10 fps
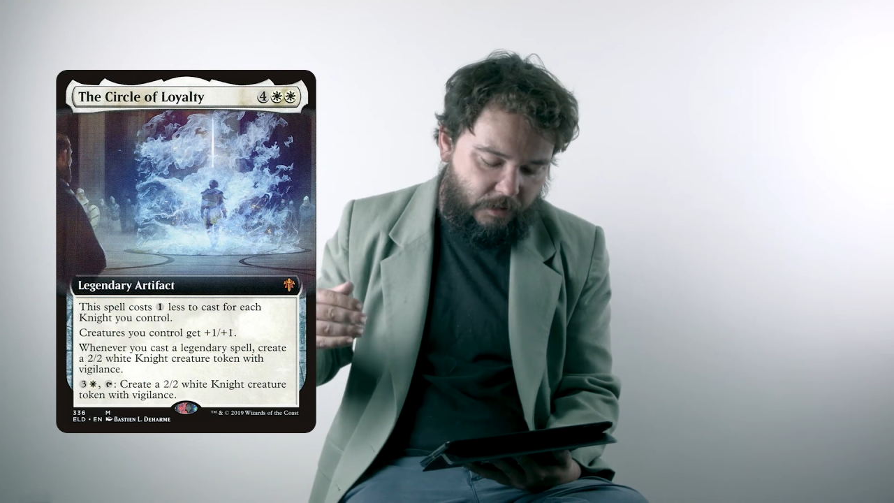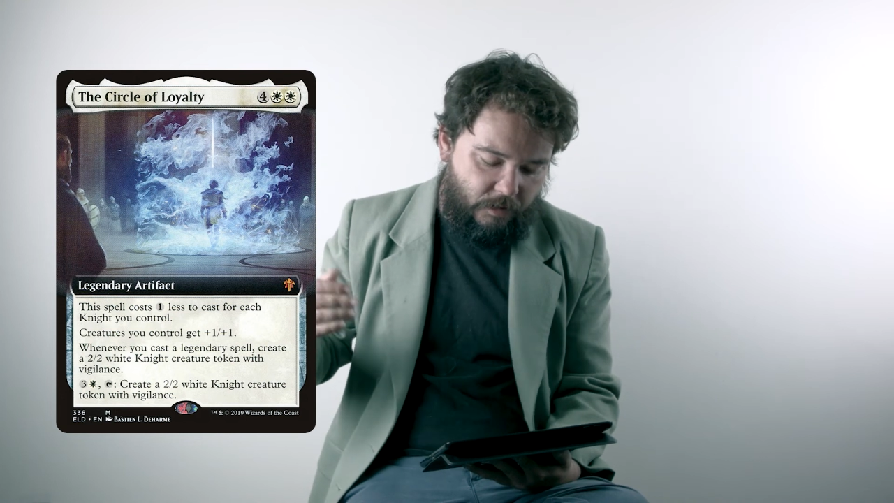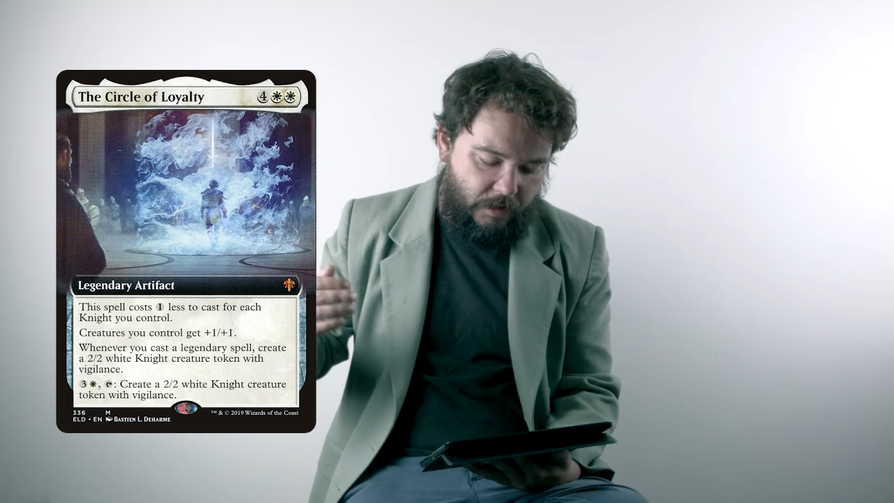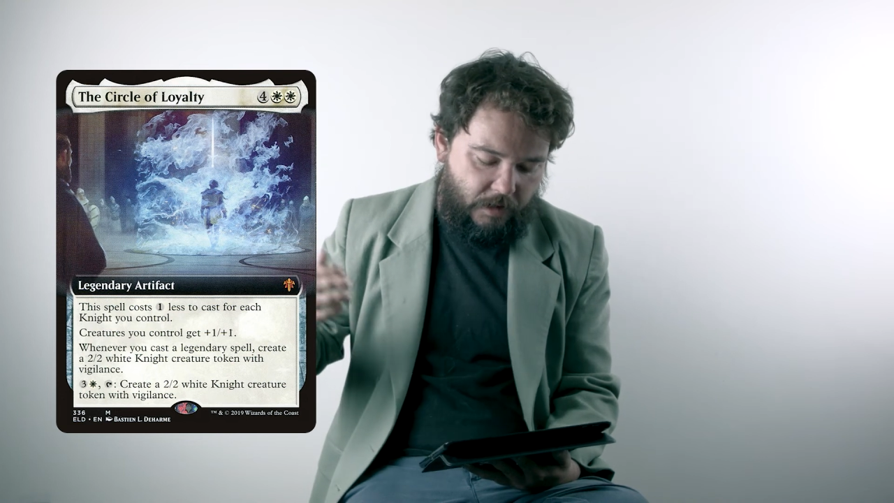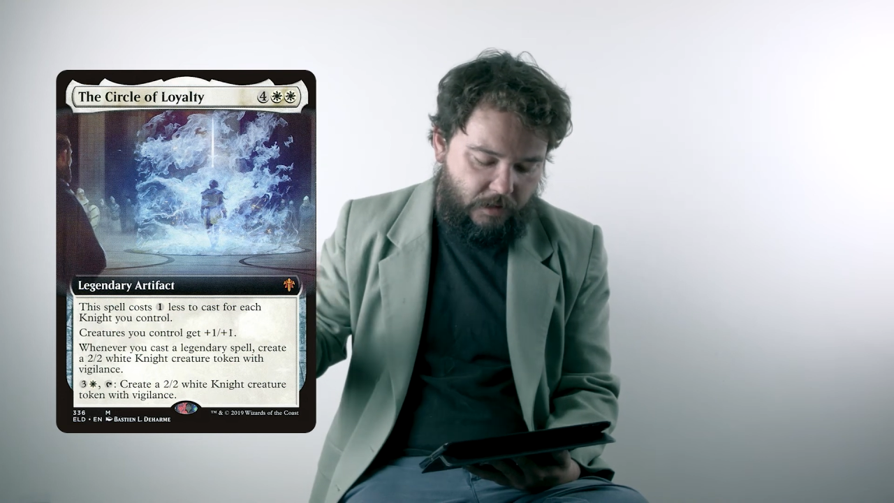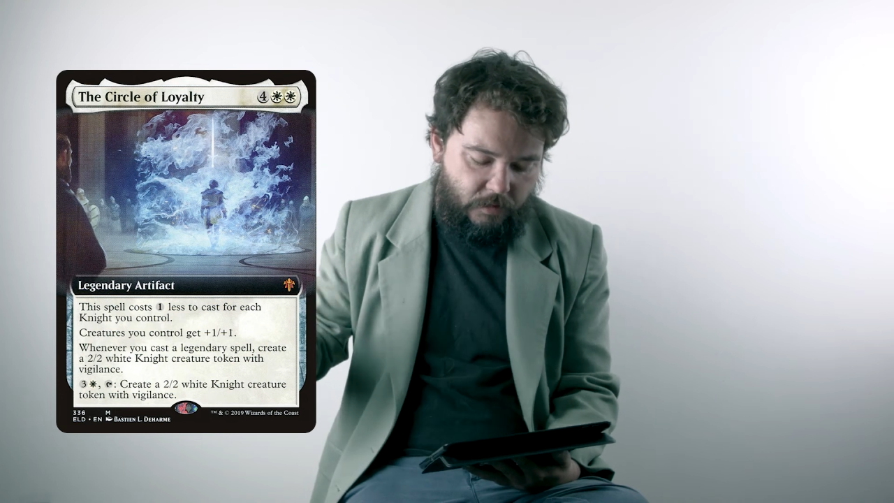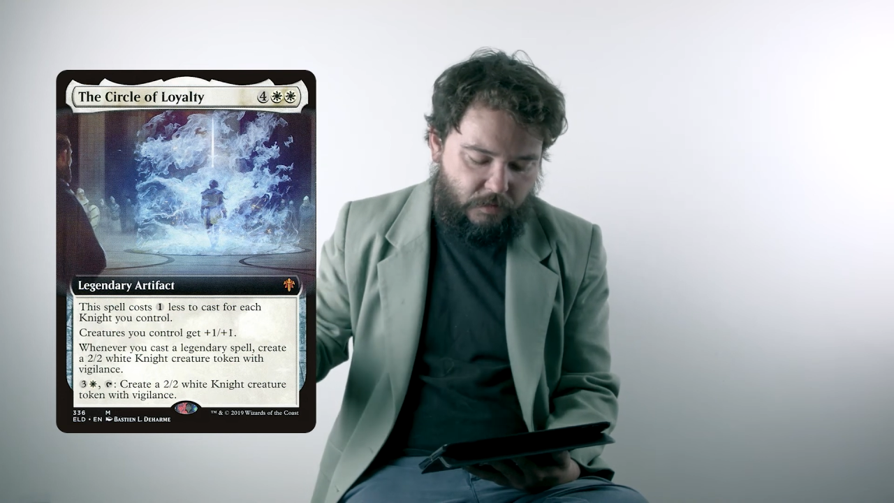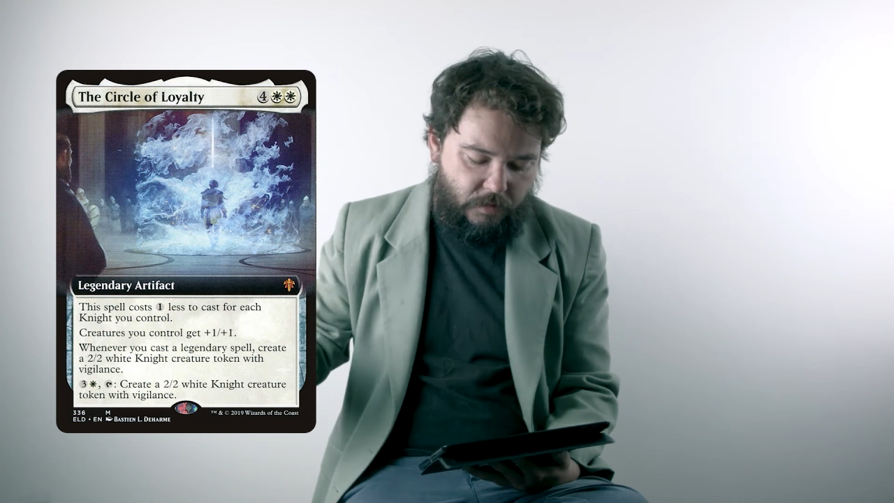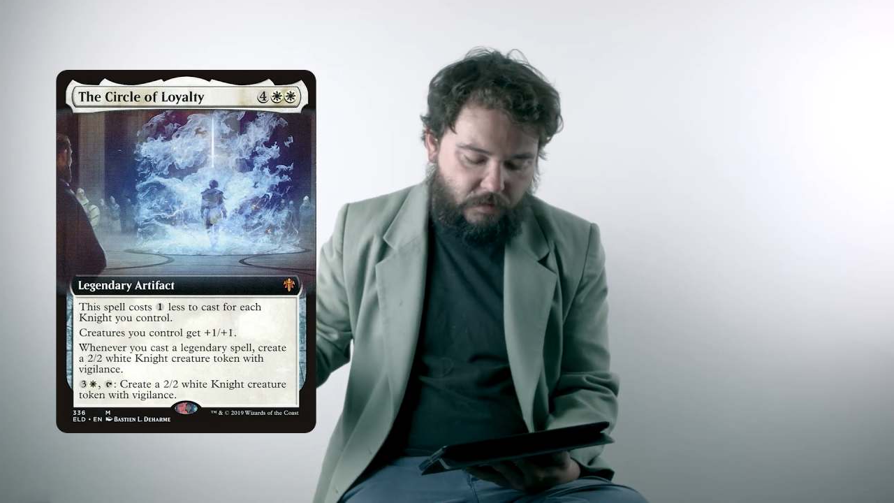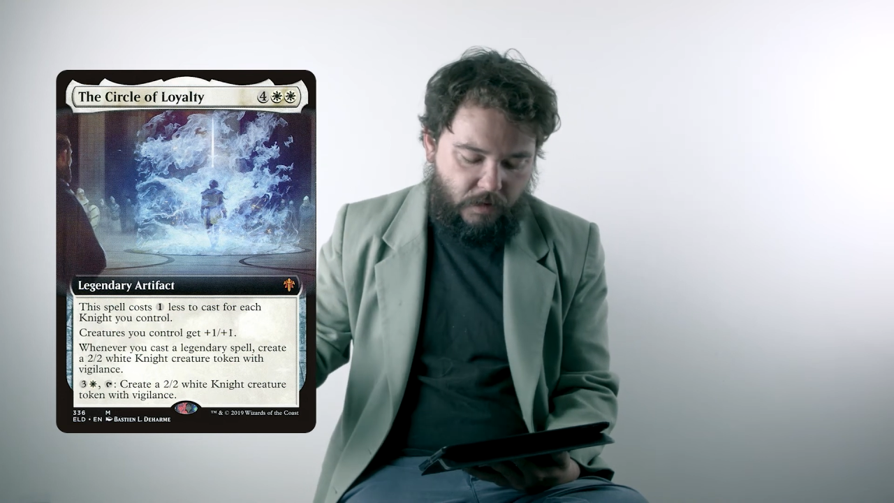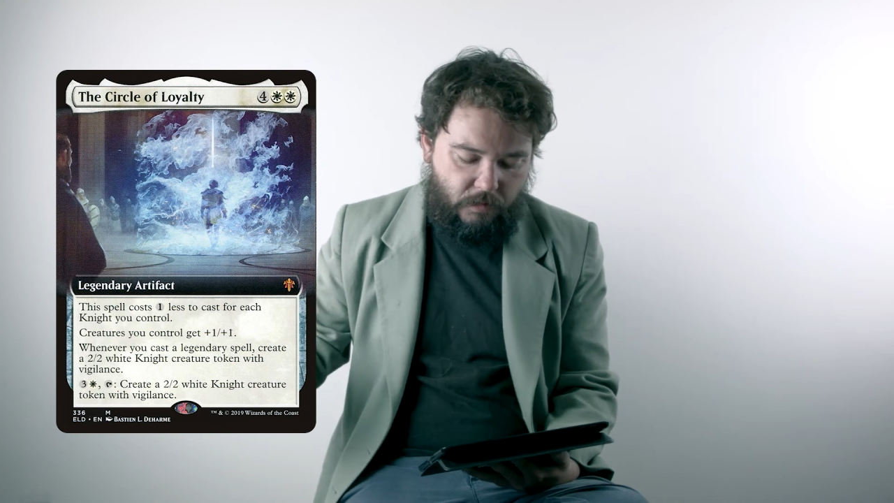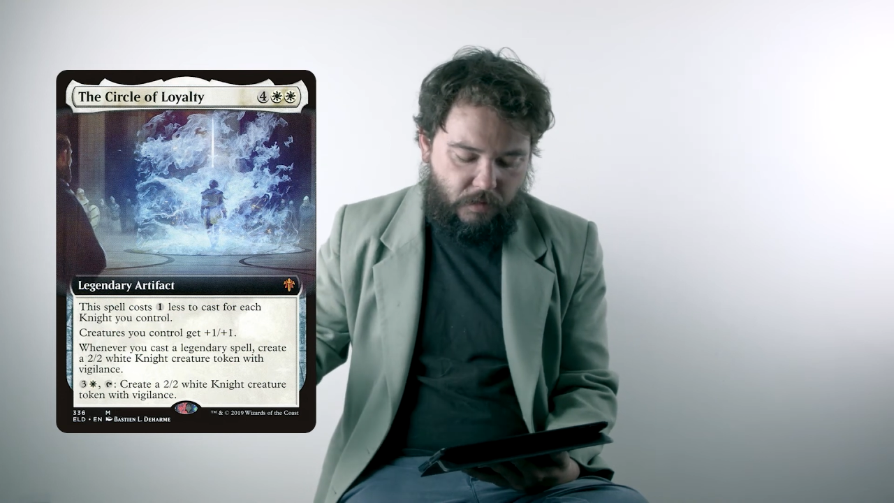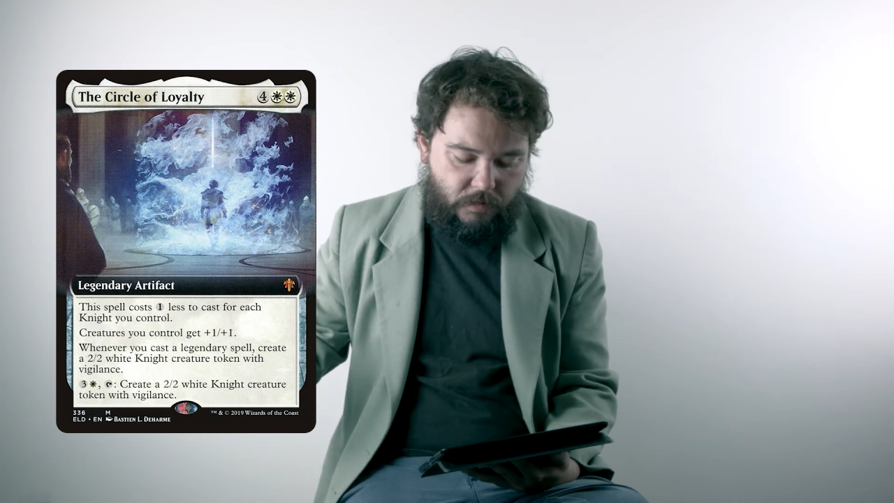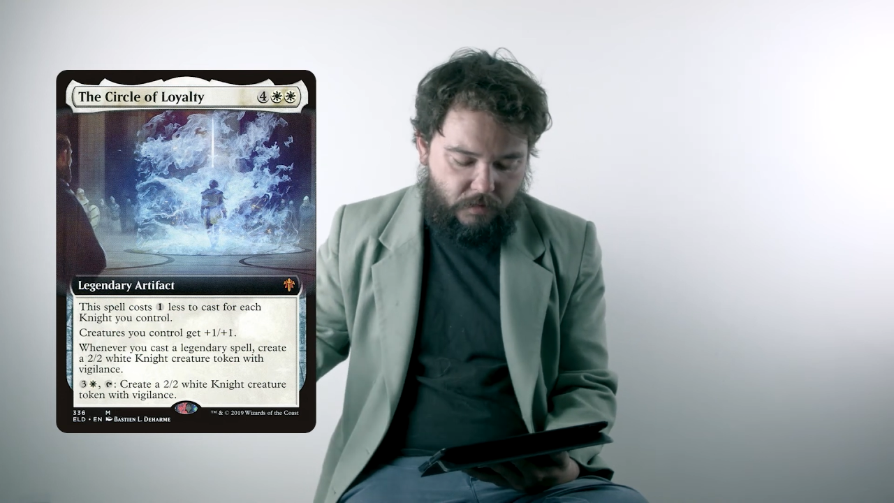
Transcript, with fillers: create a 2 2 knight creature